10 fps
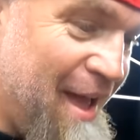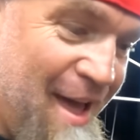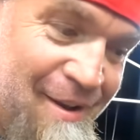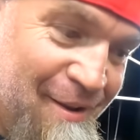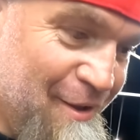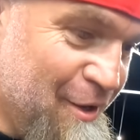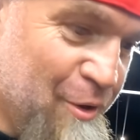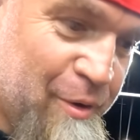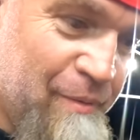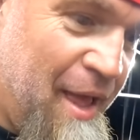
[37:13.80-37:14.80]
that,
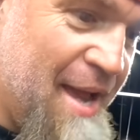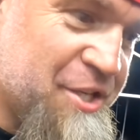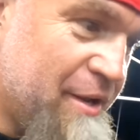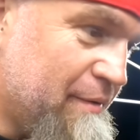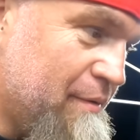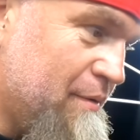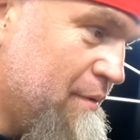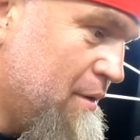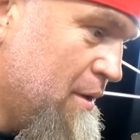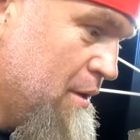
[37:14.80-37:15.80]
you can lash it,
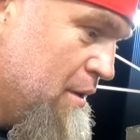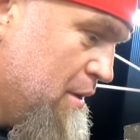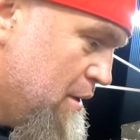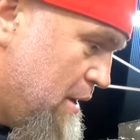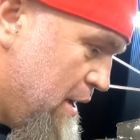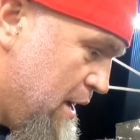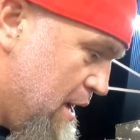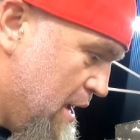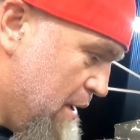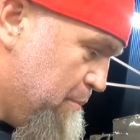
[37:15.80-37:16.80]

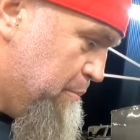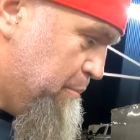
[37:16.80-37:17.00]
uh,